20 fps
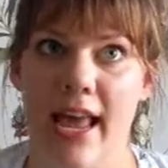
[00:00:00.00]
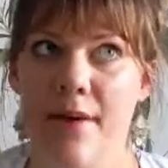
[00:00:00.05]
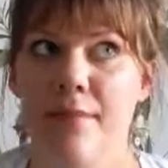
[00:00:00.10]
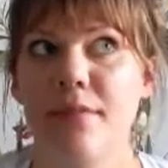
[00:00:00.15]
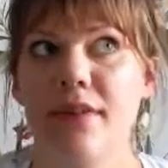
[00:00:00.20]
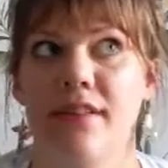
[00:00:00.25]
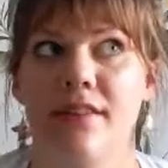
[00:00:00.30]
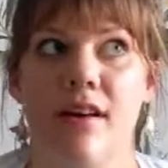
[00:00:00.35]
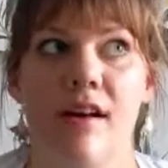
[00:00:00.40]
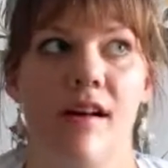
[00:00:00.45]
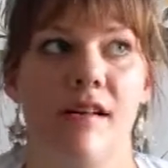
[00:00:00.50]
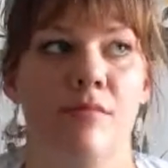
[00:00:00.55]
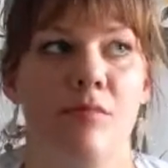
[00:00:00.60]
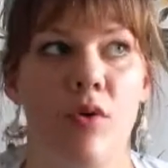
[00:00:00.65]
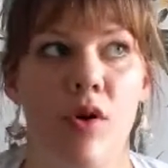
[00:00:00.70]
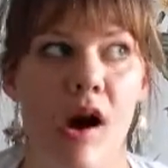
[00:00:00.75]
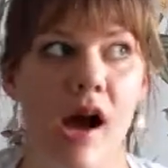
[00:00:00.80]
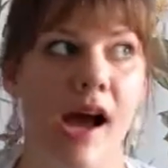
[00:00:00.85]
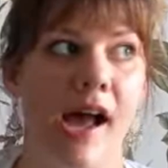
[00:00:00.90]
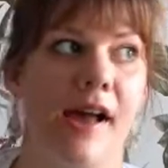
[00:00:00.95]
Amazon
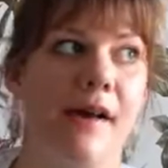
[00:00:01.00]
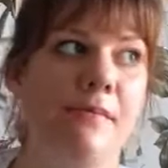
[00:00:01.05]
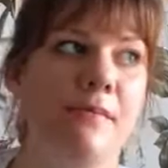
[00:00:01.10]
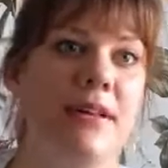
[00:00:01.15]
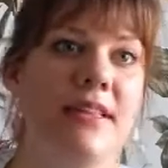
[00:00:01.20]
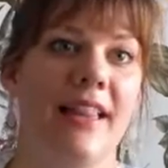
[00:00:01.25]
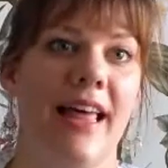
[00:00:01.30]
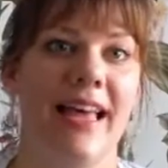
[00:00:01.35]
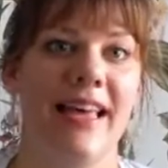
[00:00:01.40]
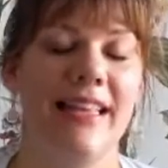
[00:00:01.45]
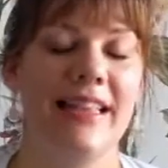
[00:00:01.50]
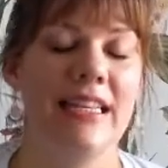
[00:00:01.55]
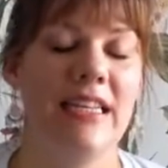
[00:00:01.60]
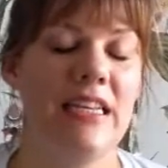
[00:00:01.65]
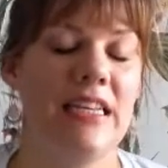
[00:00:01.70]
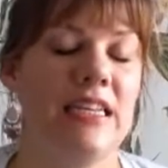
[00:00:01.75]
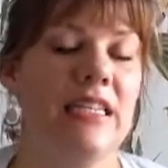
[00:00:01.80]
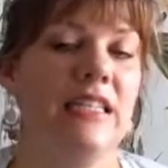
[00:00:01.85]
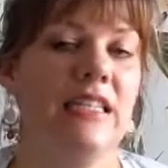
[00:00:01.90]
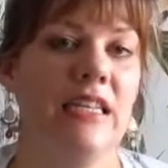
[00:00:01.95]
Prime and like the
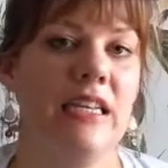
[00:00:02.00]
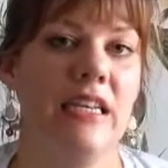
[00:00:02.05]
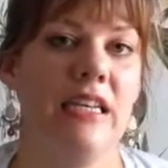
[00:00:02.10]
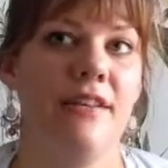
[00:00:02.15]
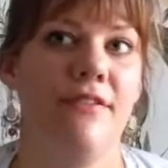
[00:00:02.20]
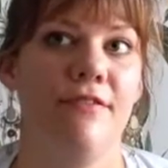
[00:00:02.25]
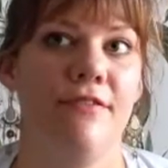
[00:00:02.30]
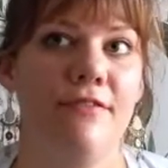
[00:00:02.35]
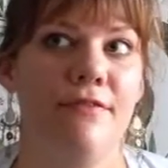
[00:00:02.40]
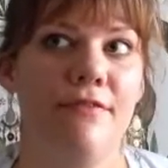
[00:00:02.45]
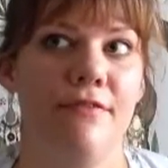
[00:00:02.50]
easy,